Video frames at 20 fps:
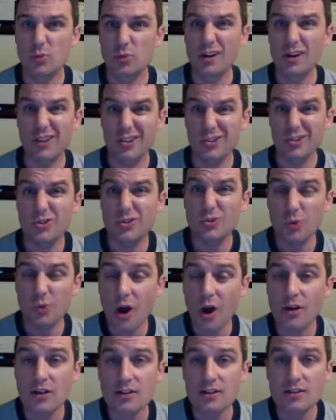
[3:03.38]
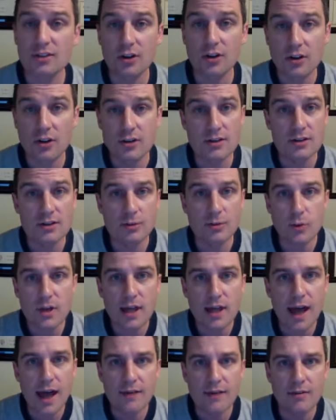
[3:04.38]
one of the strongest urges that
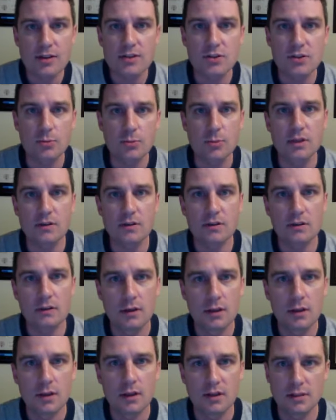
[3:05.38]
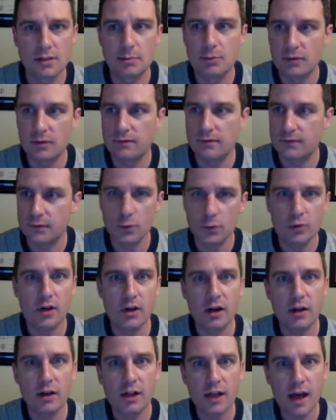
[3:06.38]
we have as humans is to put food in
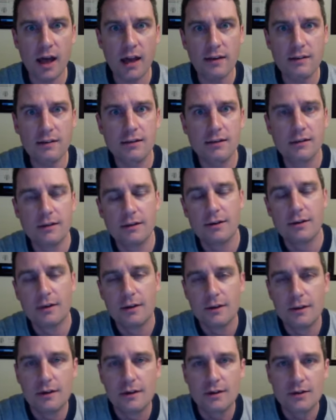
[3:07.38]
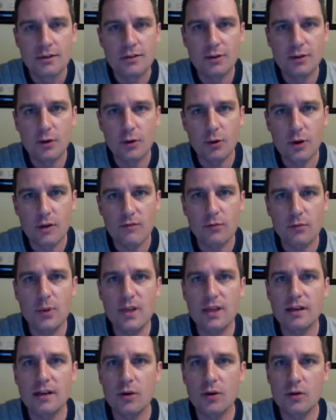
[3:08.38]
our gut so if
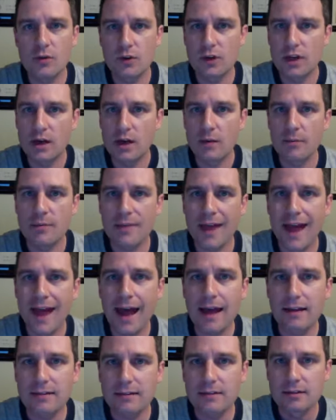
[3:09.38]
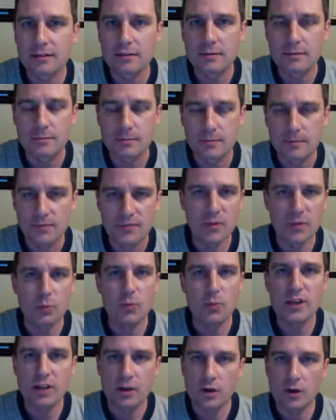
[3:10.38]
we can overcome that then
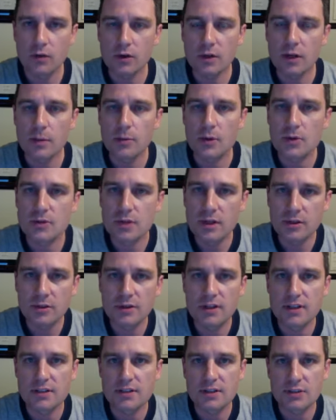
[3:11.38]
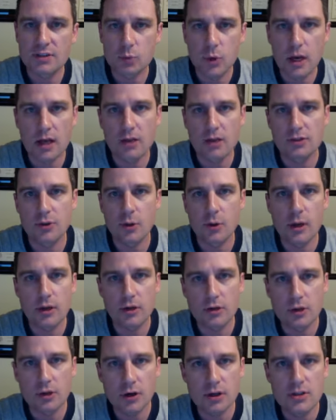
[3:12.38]
we can overcome those other things as well. So I
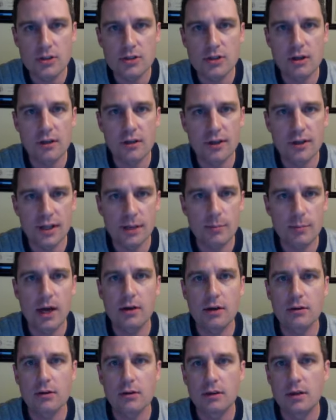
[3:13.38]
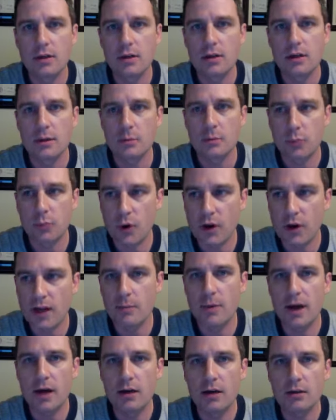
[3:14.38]
encourage you to think about and pray
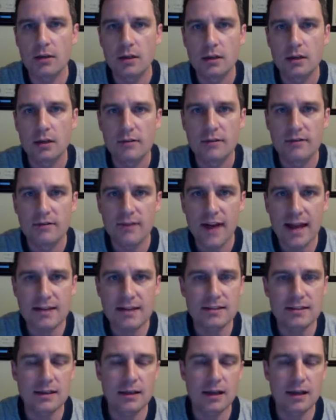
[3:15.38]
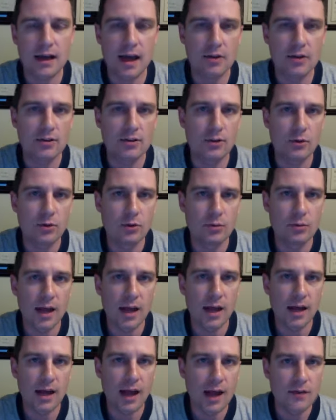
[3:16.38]
about fasting and how the Lord
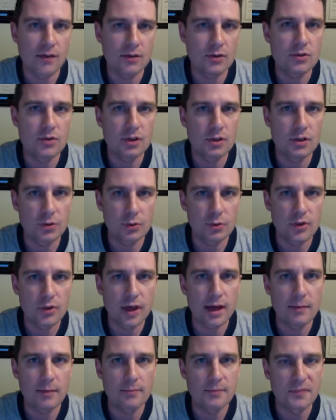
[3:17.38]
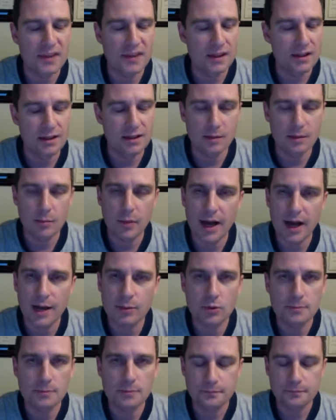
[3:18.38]
might have you to do that. In the
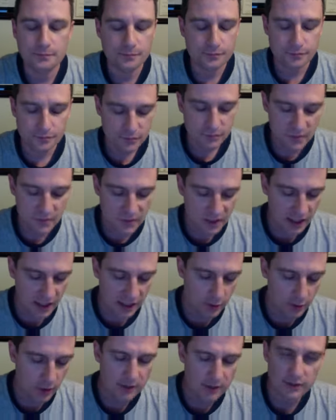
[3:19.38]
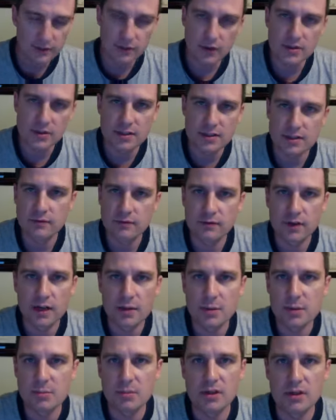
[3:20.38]
Bible, I don't have the verses in front
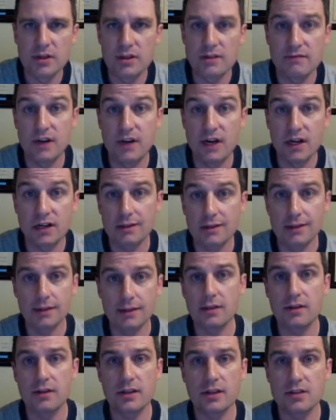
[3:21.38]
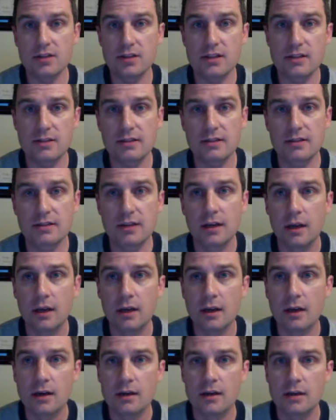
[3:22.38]
of me, but it is very clear that Jesus
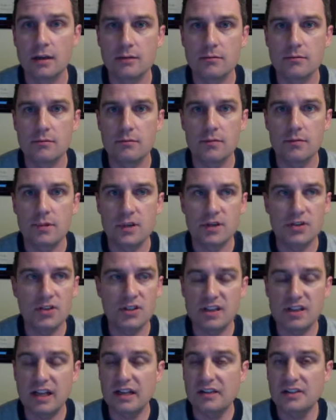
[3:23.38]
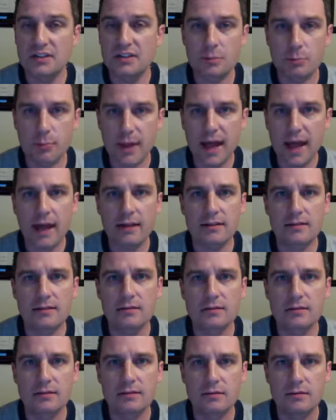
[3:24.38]
uh, just expects
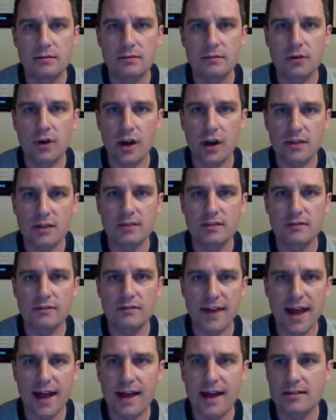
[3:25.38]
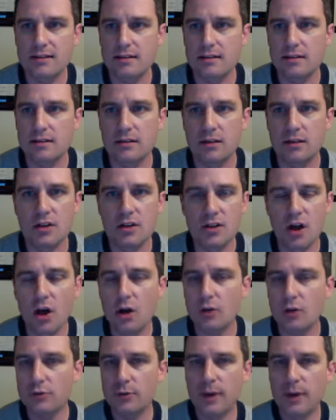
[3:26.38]
for us to fast. Uh,
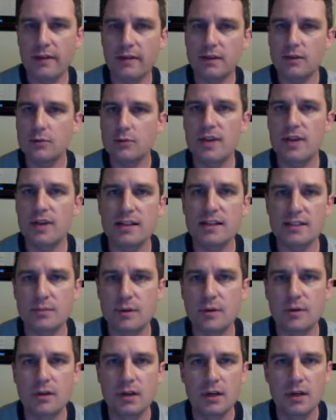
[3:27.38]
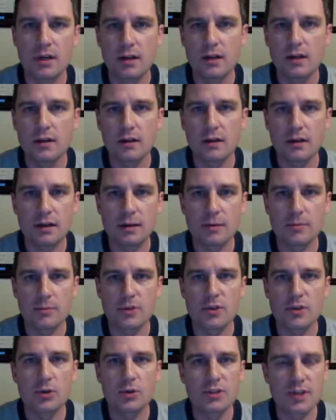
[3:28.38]
all throughout the New Testament, um,
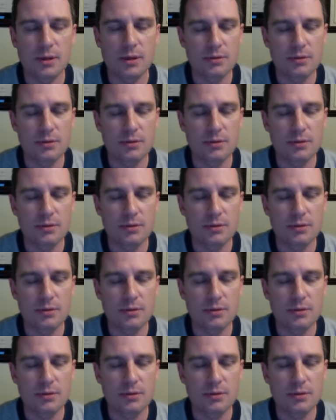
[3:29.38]
the New,